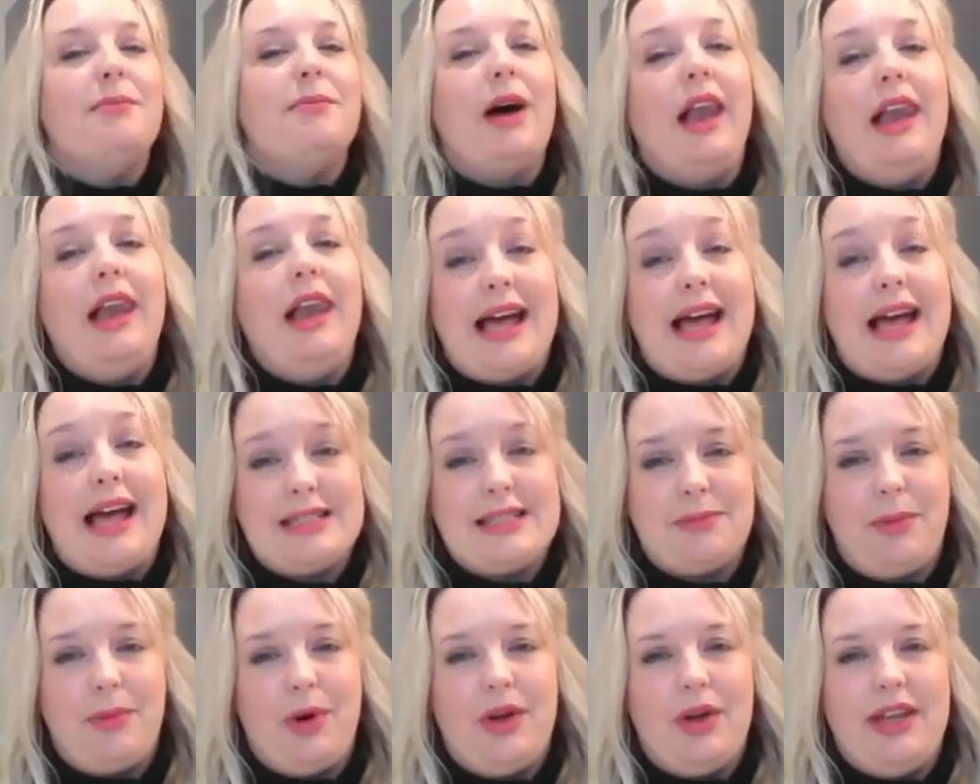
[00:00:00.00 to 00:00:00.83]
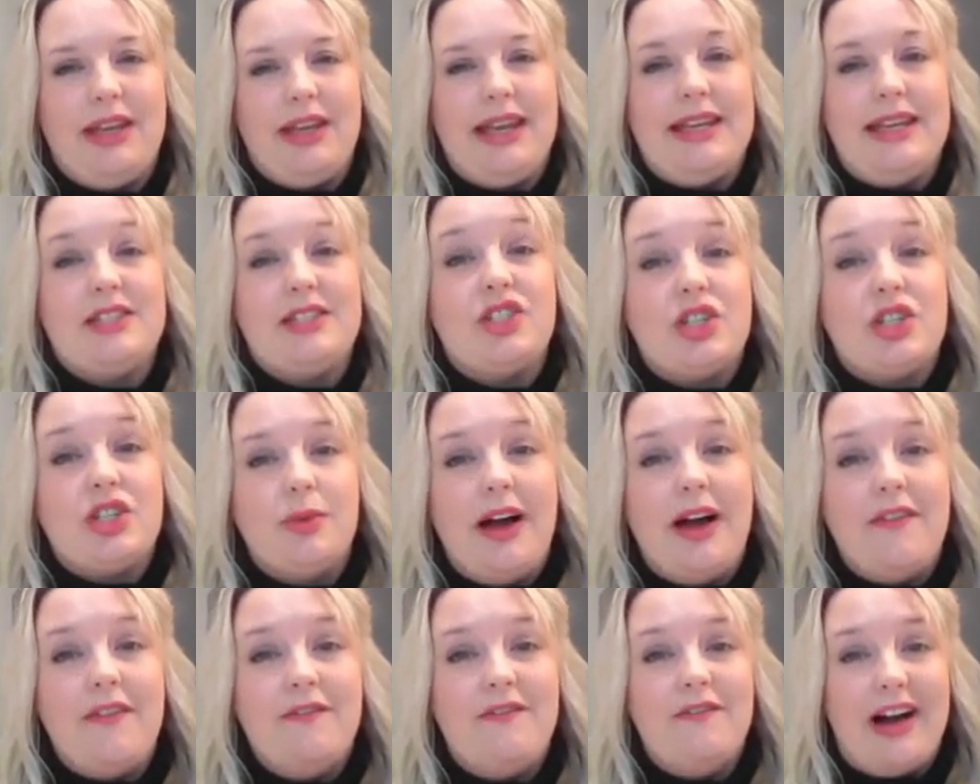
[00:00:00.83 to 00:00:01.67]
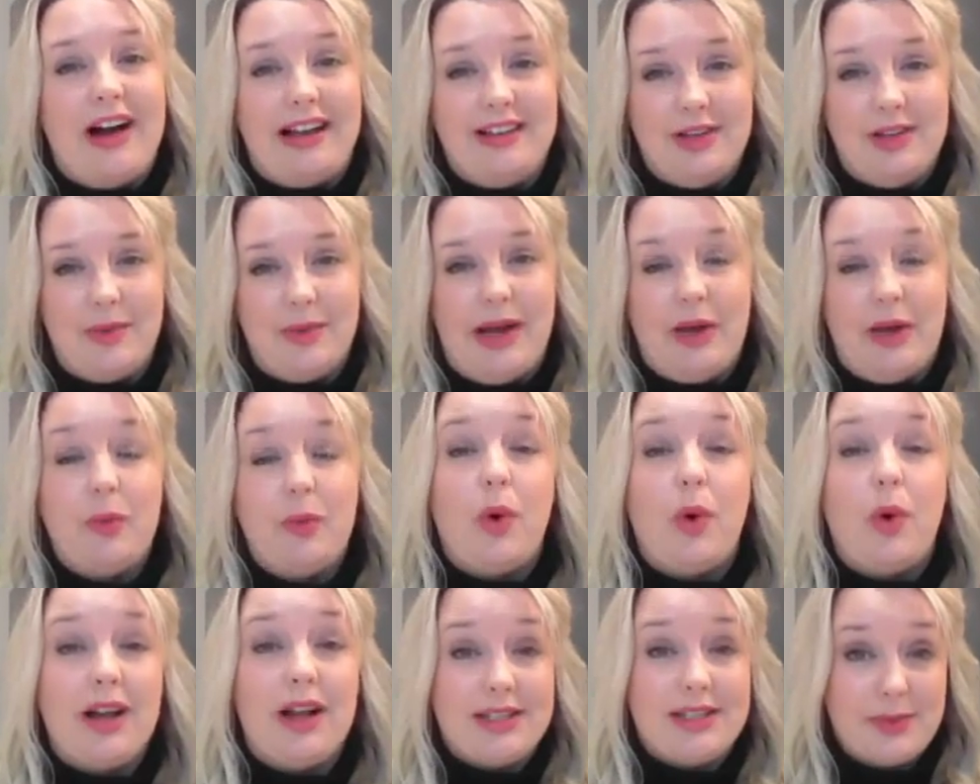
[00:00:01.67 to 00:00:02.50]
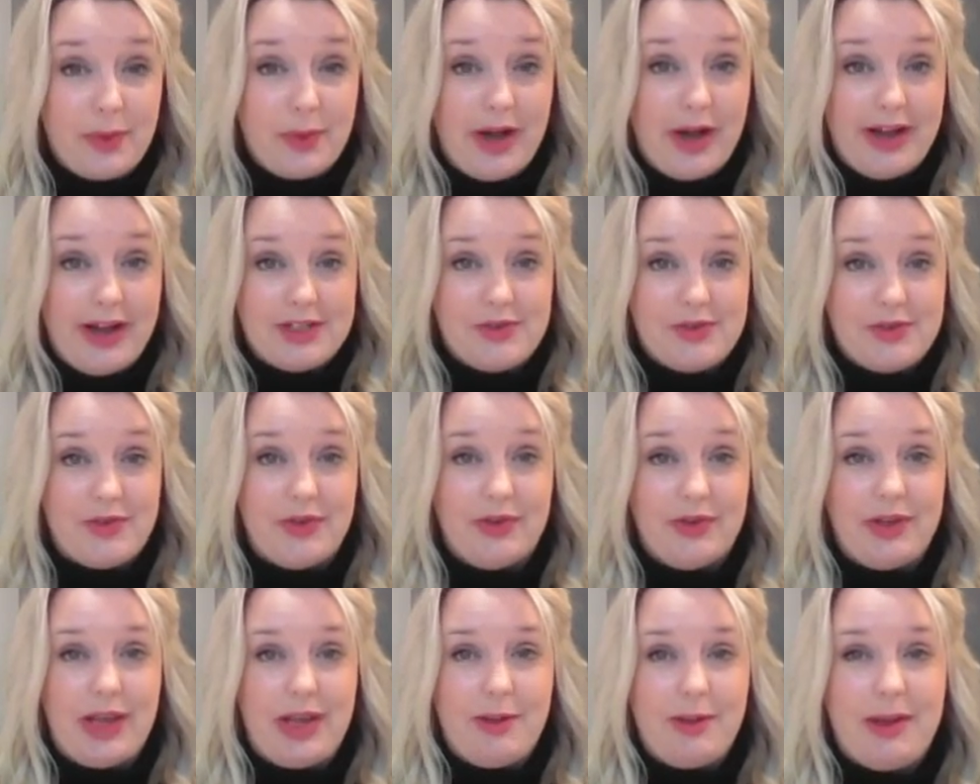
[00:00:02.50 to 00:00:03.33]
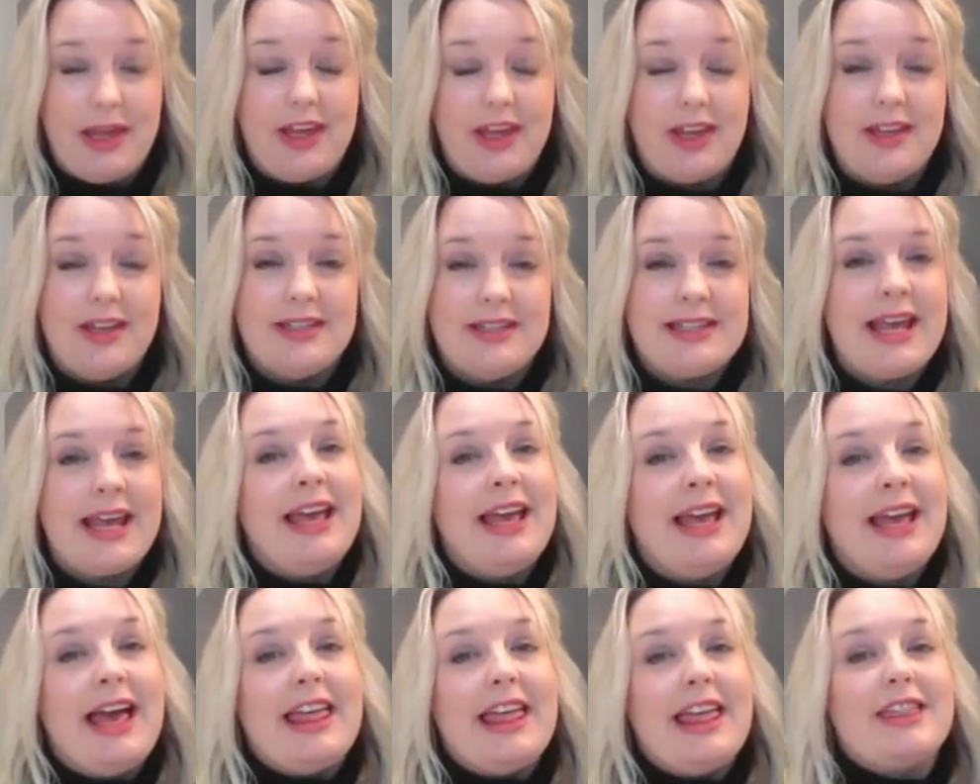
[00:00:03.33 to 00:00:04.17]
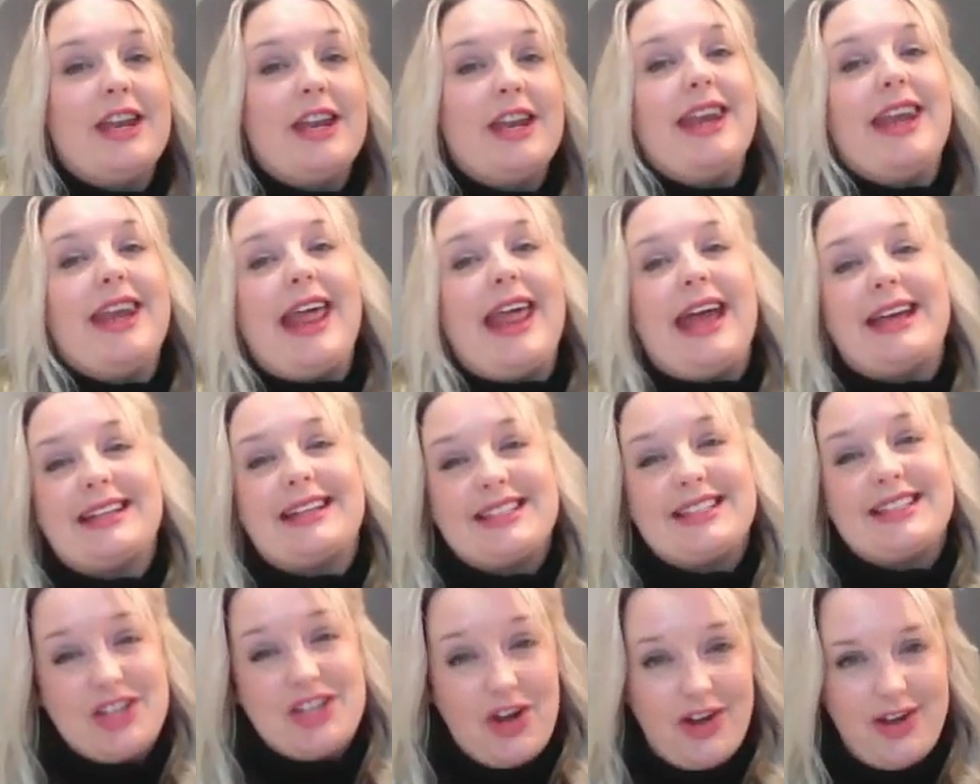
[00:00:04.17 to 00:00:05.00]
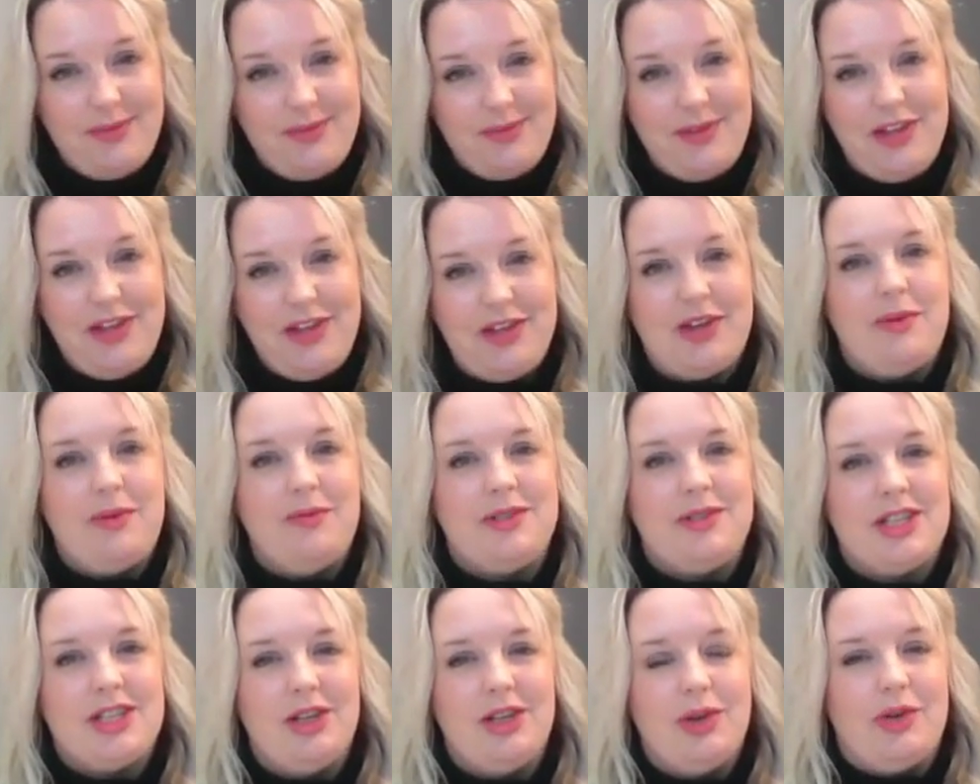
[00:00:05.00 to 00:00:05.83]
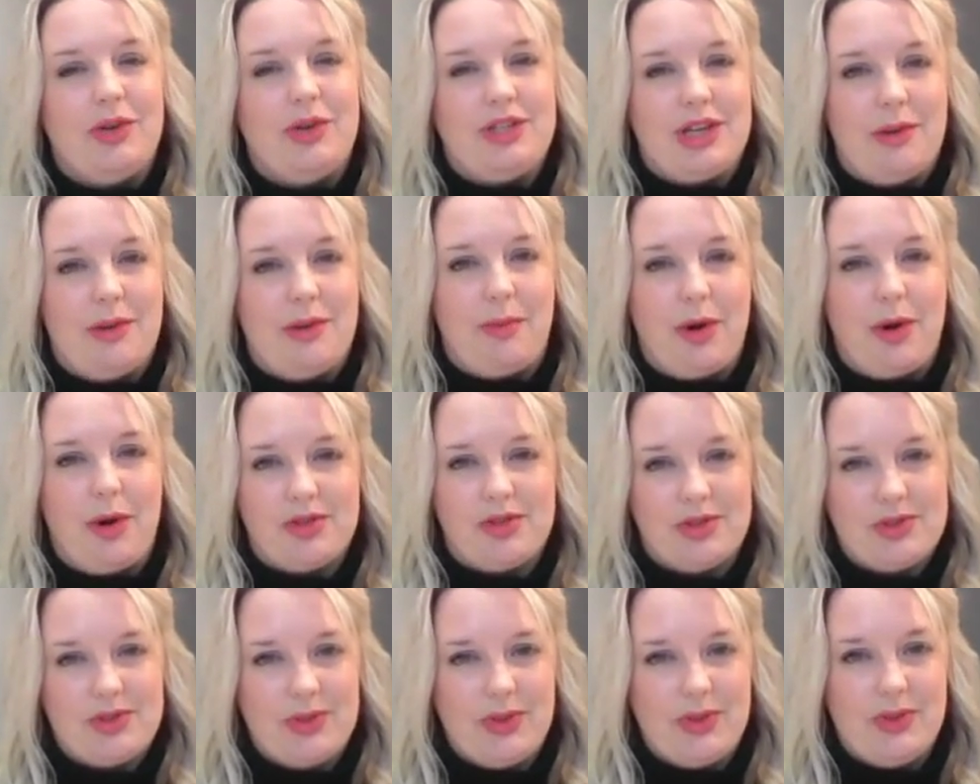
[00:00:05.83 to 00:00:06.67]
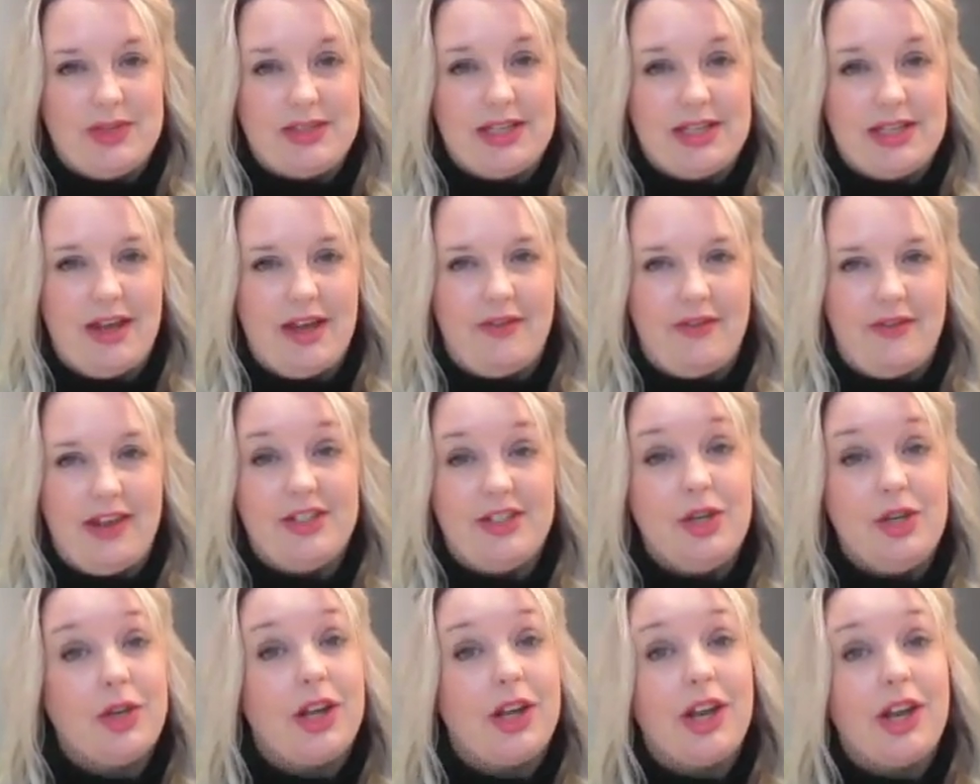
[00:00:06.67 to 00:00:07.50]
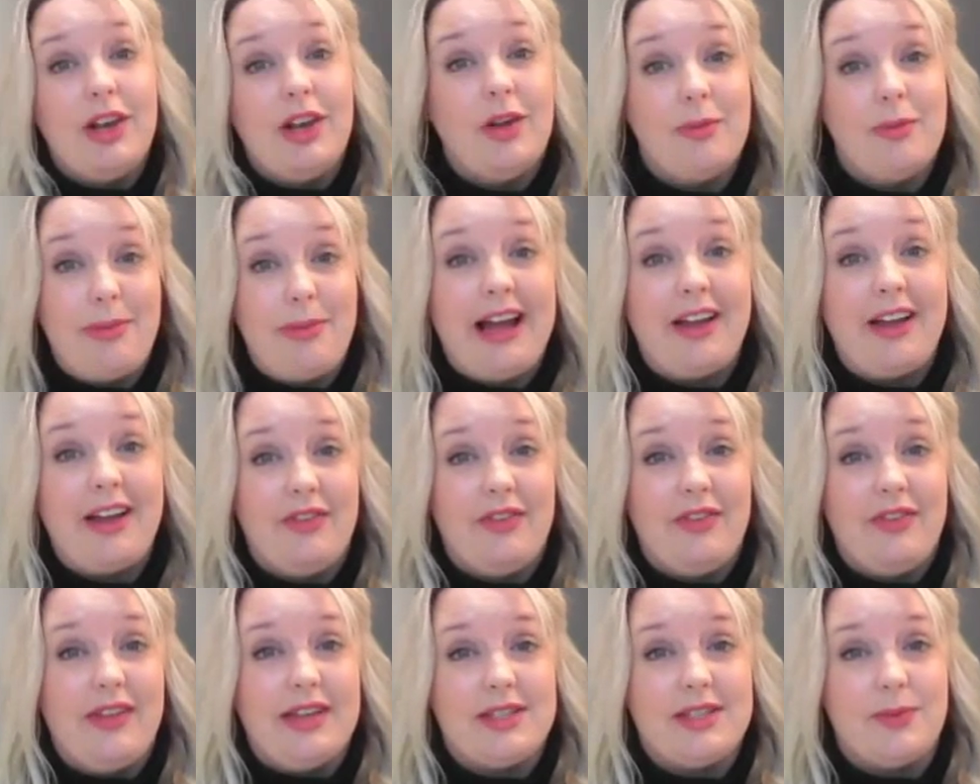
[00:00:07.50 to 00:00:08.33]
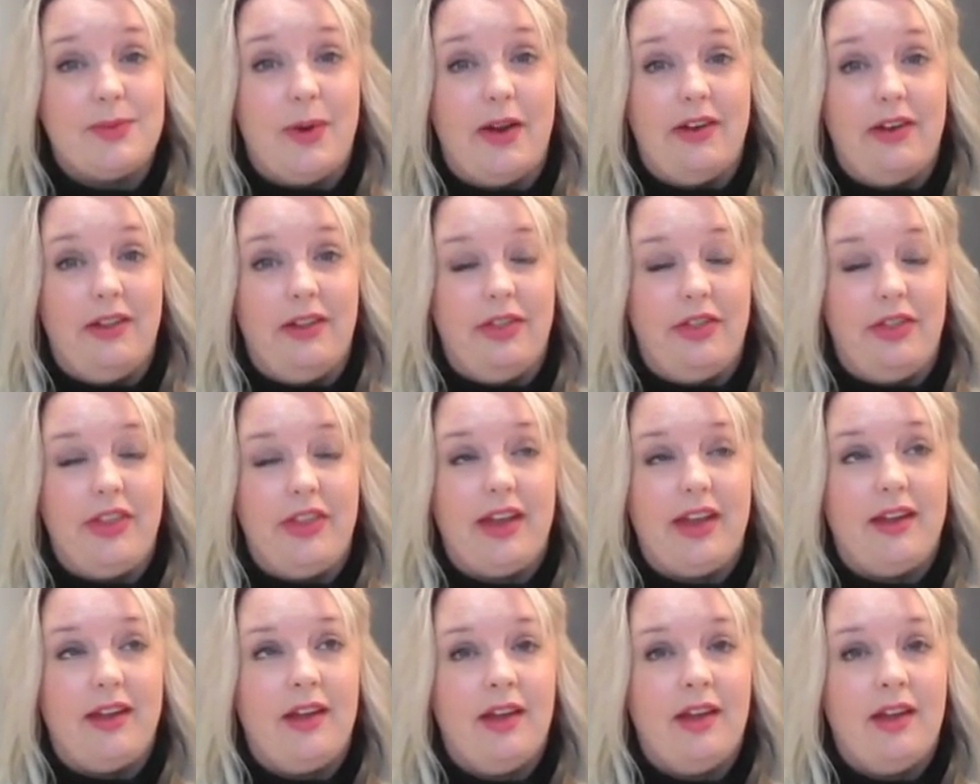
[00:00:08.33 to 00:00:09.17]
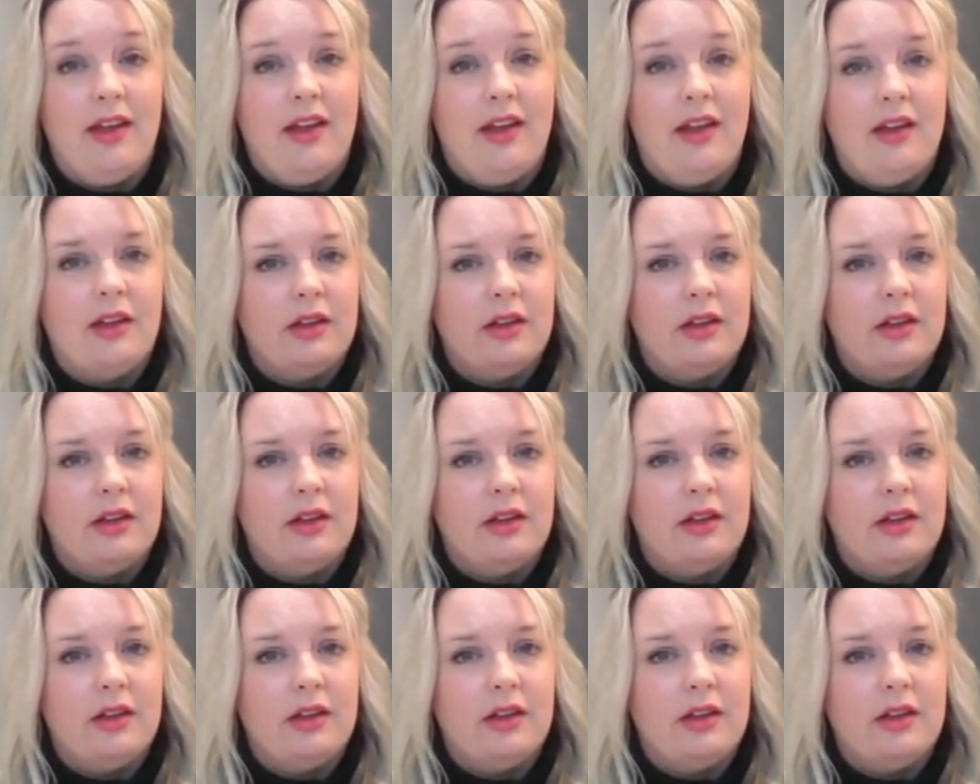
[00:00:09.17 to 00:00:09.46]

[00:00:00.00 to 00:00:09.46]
My last point is to evaluate what has worked for you, because the next time that you come to launch a product or service, you can look back on this one and think,